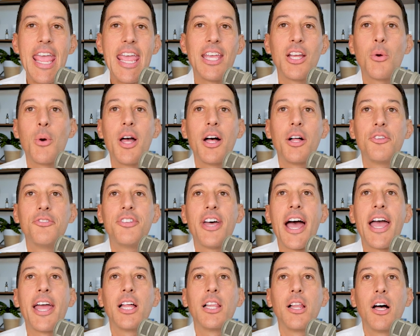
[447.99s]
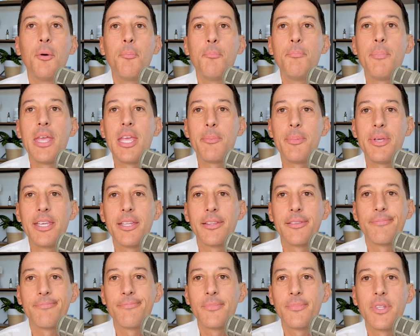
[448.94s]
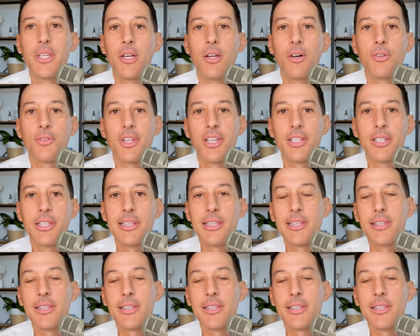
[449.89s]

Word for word: AOL dial-up maybe in, you know, the